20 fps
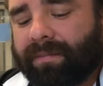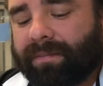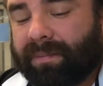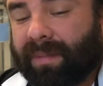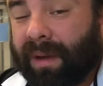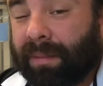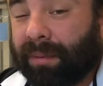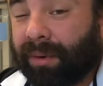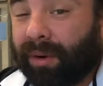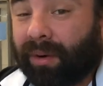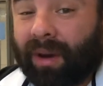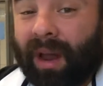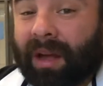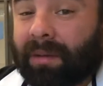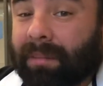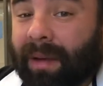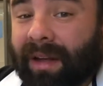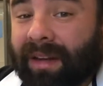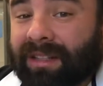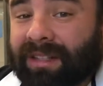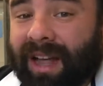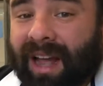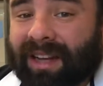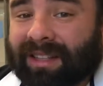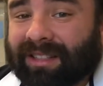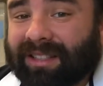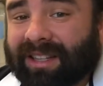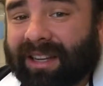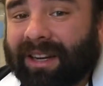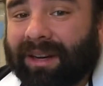People don't like paying
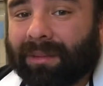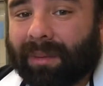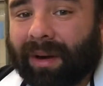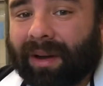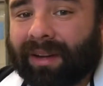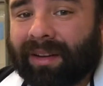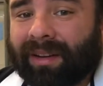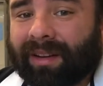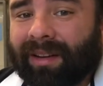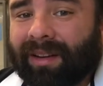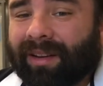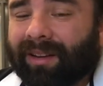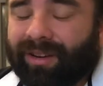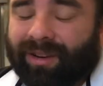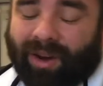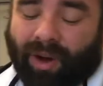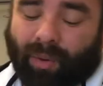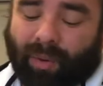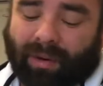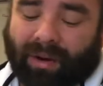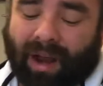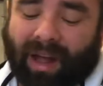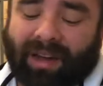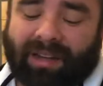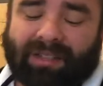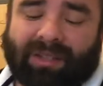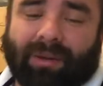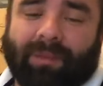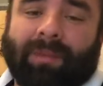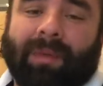taxes anyway. No one
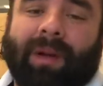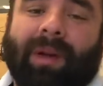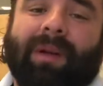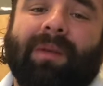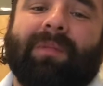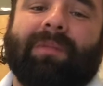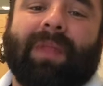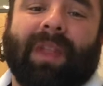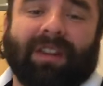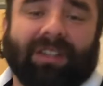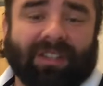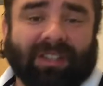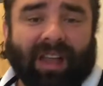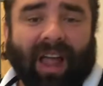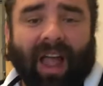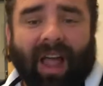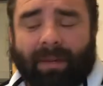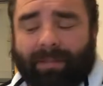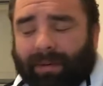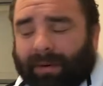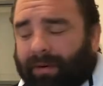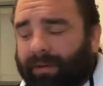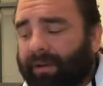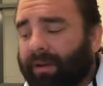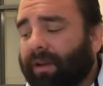likes them. They just happen.